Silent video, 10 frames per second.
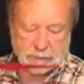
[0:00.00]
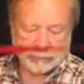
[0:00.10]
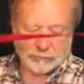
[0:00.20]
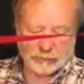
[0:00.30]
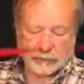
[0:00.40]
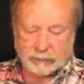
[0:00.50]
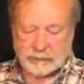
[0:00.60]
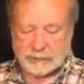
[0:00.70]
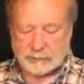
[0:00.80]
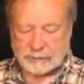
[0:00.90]
I'm just going to lay
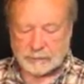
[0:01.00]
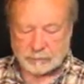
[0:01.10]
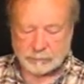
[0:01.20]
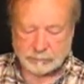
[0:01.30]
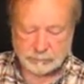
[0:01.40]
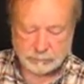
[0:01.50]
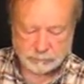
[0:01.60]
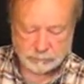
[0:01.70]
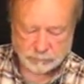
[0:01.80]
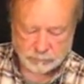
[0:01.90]
it down
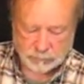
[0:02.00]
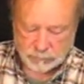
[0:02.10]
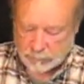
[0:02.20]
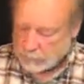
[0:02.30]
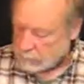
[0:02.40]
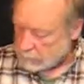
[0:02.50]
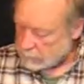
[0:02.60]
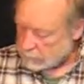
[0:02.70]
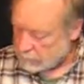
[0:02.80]
on the